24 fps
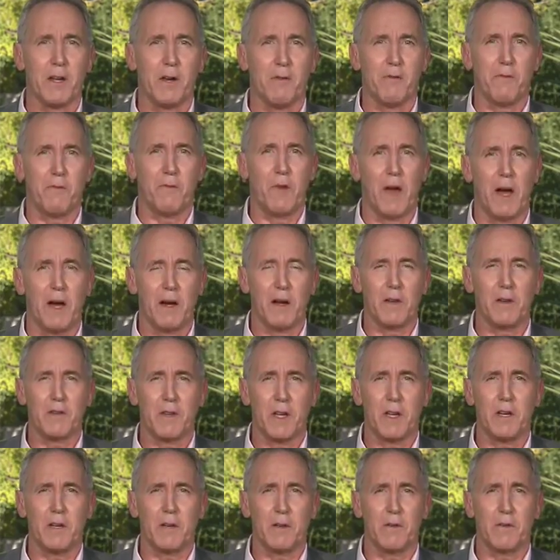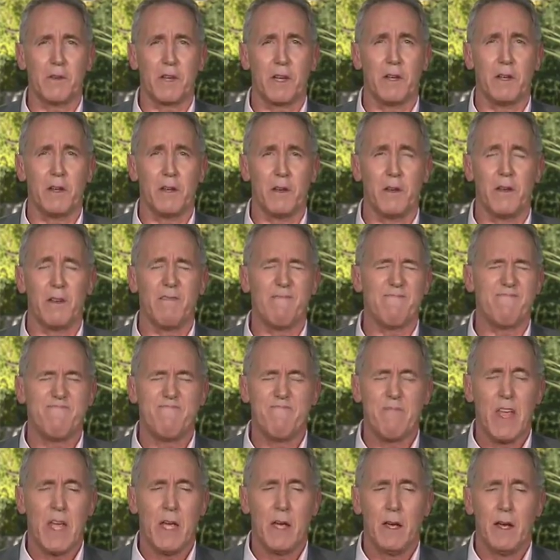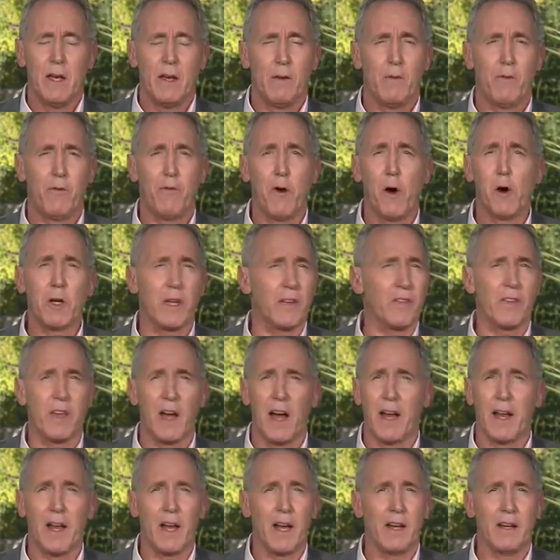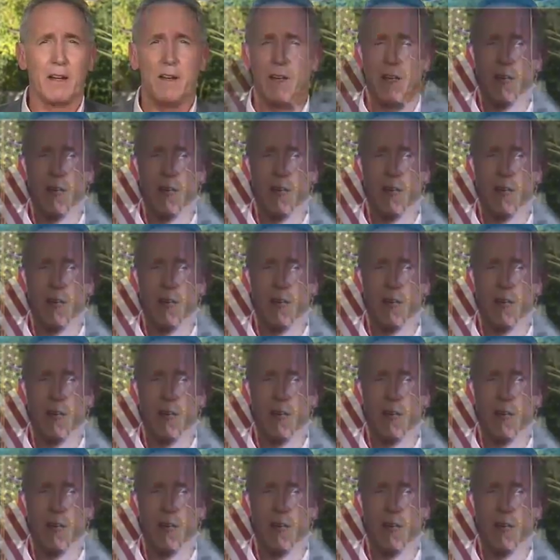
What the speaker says: to focus on